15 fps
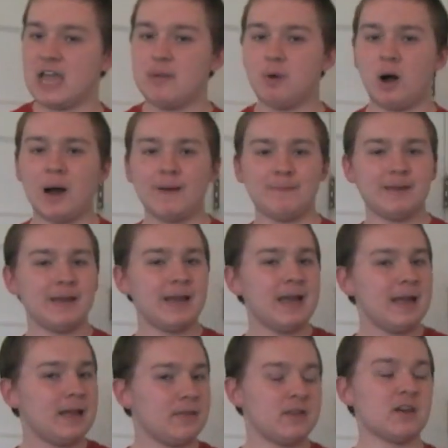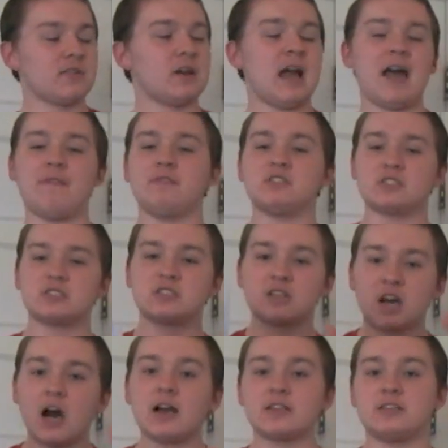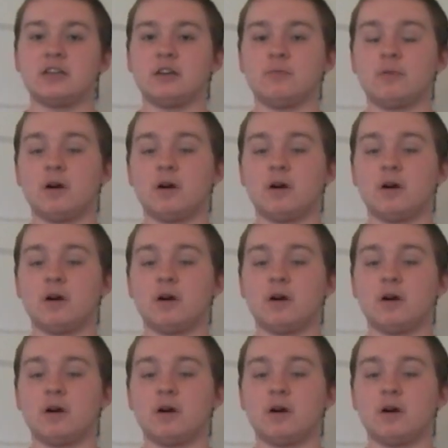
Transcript: table hopping, the other half is cocktail